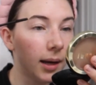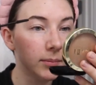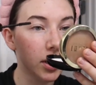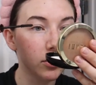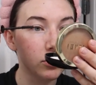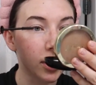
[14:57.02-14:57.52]
I'm
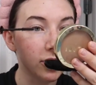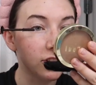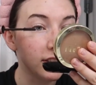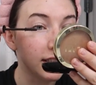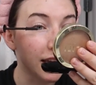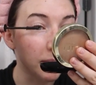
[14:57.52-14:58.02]
not
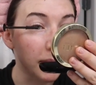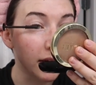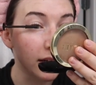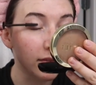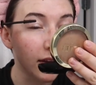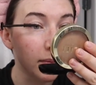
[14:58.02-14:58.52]
rushing to get
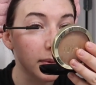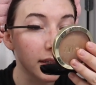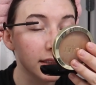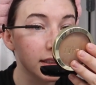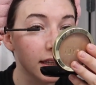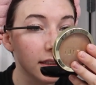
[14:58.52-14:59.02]
married, if that
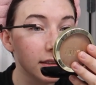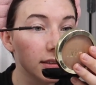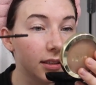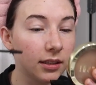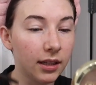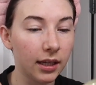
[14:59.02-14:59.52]
makes
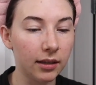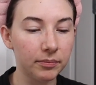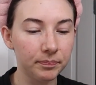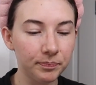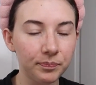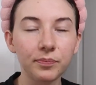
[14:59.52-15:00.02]
sense. Like,
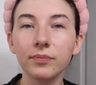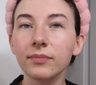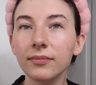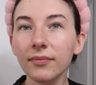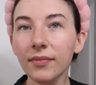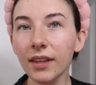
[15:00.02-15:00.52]

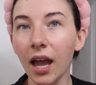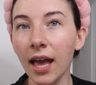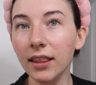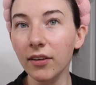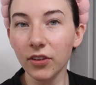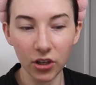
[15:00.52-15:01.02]

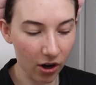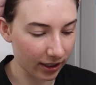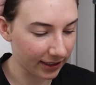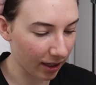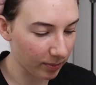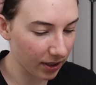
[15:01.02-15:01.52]
I love the
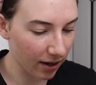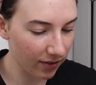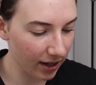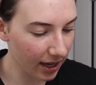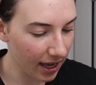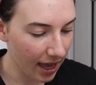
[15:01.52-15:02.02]
concept of
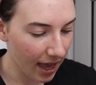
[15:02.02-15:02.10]
it.